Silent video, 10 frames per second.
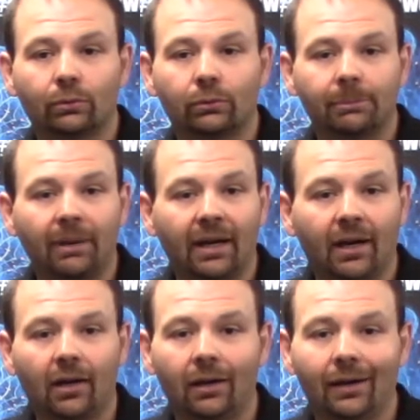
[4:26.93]

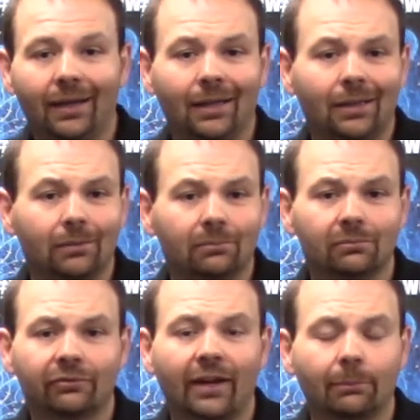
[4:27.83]
repair
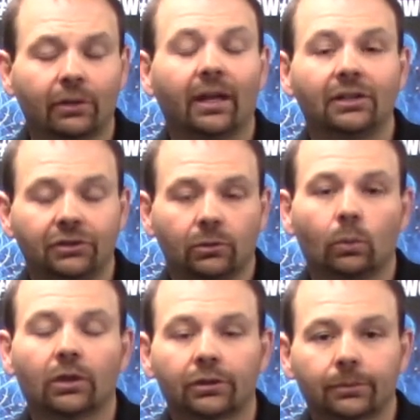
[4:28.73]
and fabrication
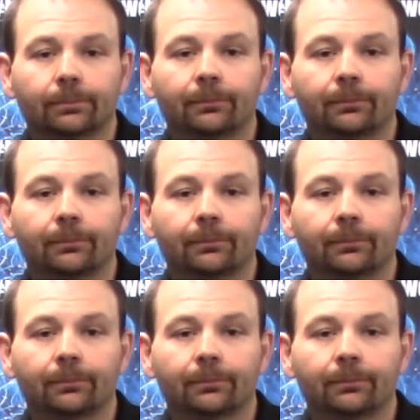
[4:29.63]
work.